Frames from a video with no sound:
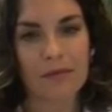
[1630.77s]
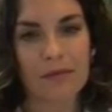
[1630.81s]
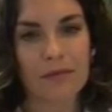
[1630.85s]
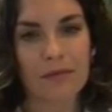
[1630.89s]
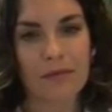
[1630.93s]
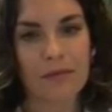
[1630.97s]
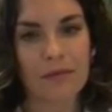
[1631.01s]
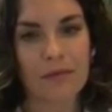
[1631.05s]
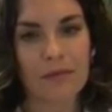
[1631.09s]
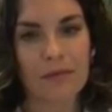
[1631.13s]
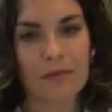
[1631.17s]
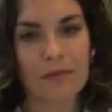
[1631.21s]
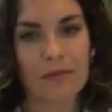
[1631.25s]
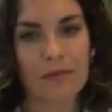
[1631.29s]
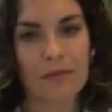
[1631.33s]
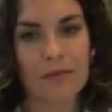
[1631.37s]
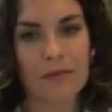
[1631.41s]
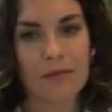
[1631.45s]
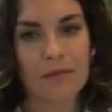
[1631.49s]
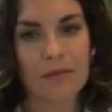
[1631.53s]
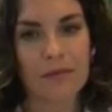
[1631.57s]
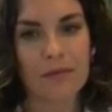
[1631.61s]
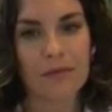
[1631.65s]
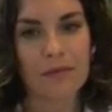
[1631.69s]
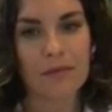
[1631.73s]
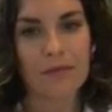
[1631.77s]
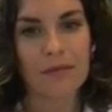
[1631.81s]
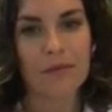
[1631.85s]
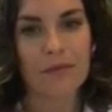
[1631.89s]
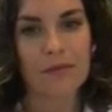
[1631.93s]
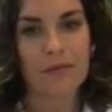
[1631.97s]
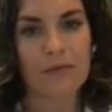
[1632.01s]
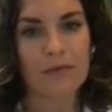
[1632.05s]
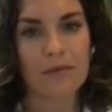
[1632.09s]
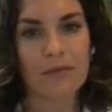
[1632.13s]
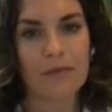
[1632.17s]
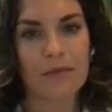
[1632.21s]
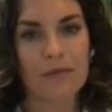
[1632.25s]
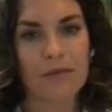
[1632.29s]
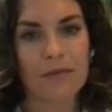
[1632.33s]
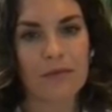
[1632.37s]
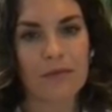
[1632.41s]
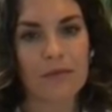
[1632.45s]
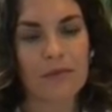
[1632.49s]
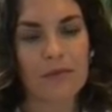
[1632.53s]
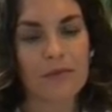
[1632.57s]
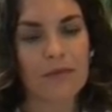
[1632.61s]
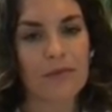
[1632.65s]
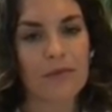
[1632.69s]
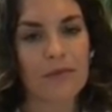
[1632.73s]

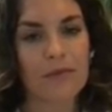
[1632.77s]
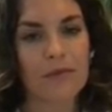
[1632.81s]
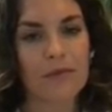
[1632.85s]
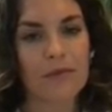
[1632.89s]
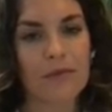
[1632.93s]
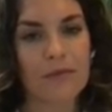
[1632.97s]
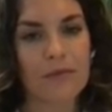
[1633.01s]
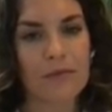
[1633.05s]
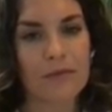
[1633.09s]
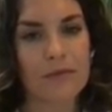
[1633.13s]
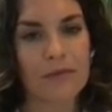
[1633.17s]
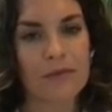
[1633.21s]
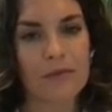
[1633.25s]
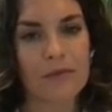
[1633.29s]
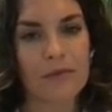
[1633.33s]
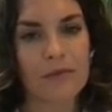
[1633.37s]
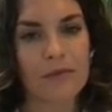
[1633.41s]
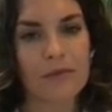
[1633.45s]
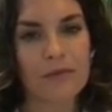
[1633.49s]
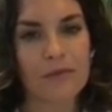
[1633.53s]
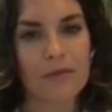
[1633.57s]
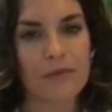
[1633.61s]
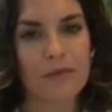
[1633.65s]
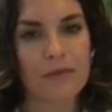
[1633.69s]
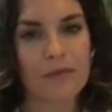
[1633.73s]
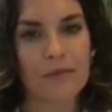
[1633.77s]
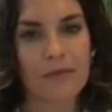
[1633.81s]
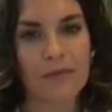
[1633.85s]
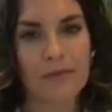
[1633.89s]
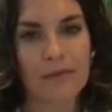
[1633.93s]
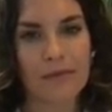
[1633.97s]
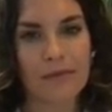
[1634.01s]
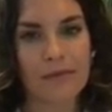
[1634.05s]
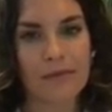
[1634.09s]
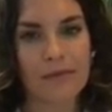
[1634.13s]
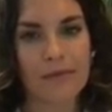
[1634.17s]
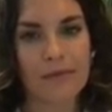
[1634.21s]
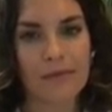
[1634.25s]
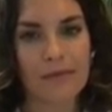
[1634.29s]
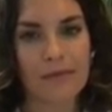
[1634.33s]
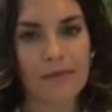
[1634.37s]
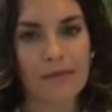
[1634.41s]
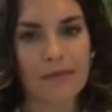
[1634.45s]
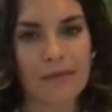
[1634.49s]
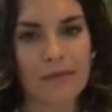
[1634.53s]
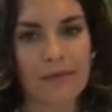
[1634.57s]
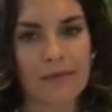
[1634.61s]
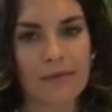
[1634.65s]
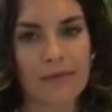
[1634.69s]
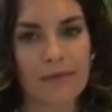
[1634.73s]

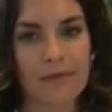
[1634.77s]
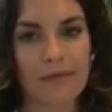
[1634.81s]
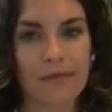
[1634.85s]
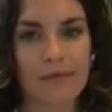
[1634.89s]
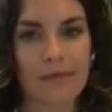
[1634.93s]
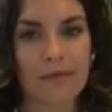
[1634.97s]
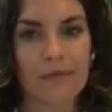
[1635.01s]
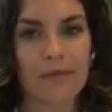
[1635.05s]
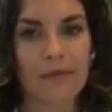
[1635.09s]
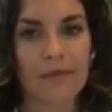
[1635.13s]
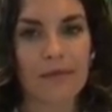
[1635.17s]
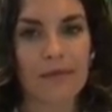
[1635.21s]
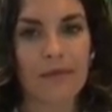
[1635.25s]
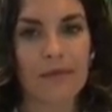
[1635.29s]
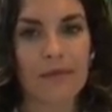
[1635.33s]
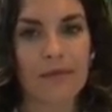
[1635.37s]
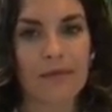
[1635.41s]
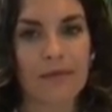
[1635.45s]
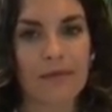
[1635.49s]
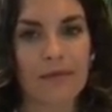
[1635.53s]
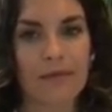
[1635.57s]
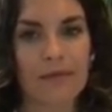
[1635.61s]
The person shown says nothing.